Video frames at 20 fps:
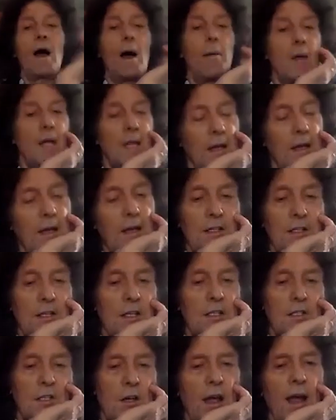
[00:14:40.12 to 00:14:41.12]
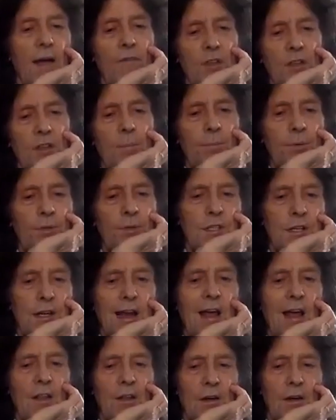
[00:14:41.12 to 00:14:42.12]
I mean, it, it's everything put
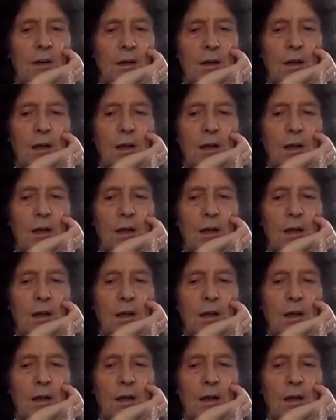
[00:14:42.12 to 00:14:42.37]
together.